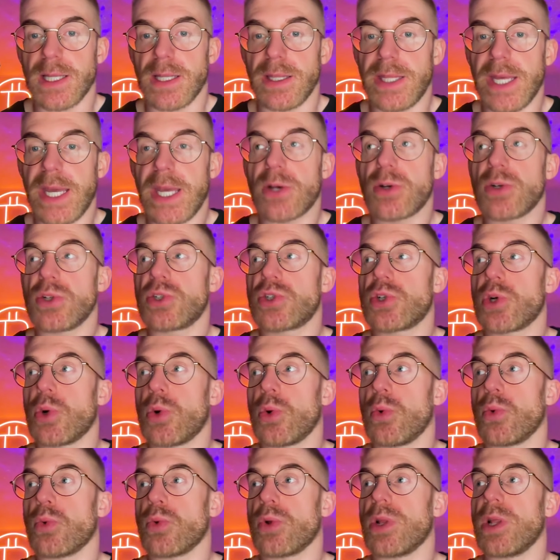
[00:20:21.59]
They
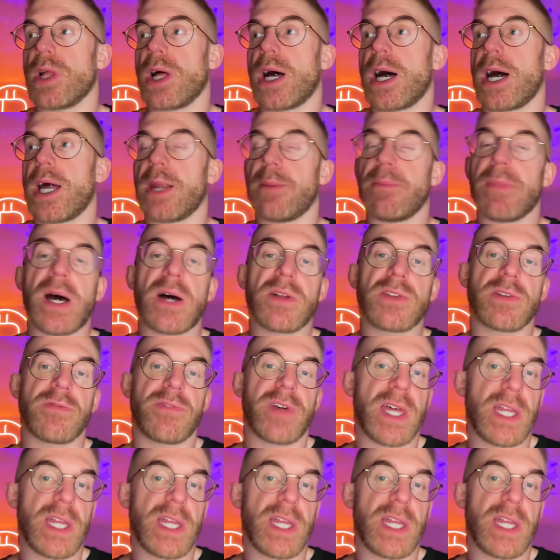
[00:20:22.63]
control an amount of